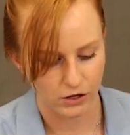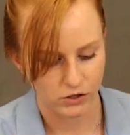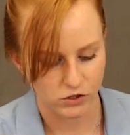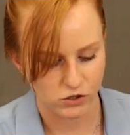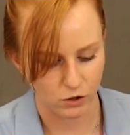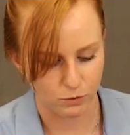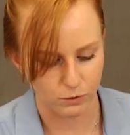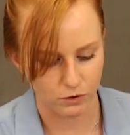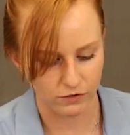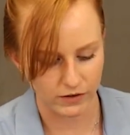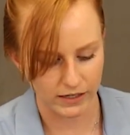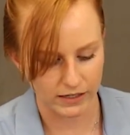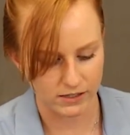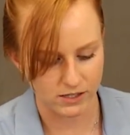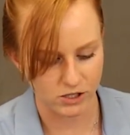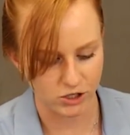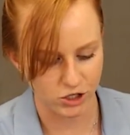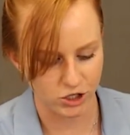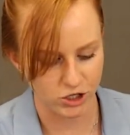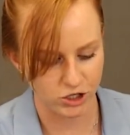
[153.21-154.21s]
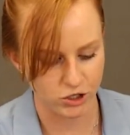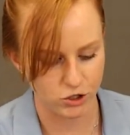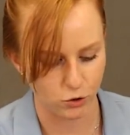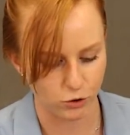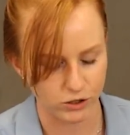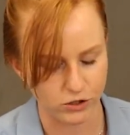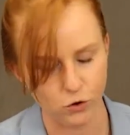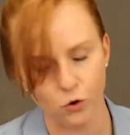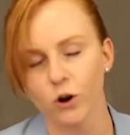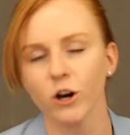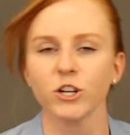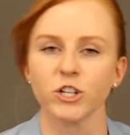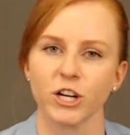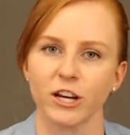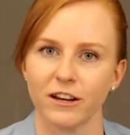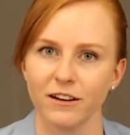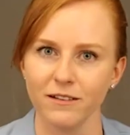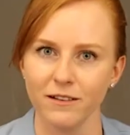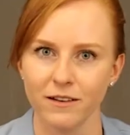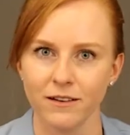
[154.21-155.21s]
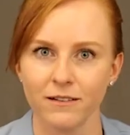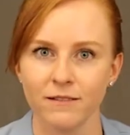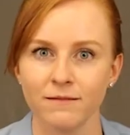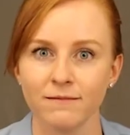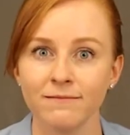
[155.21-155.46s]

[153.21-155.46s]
So moving insertion towards origin,